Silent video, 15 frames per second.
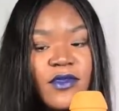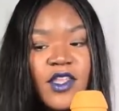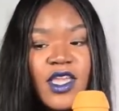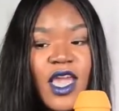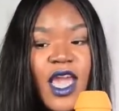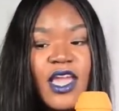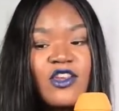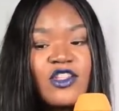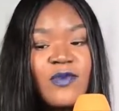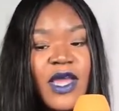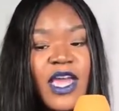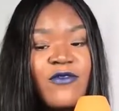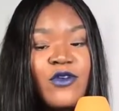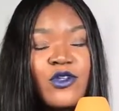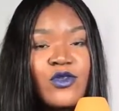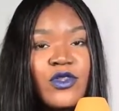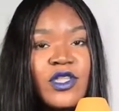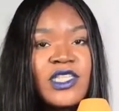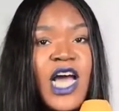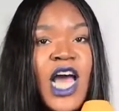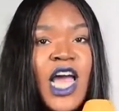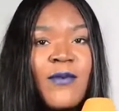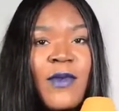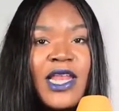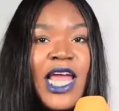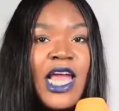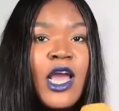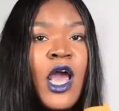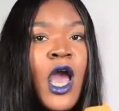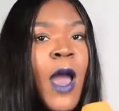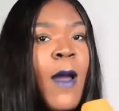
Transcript: Yeah, I use my headphones all the time. I like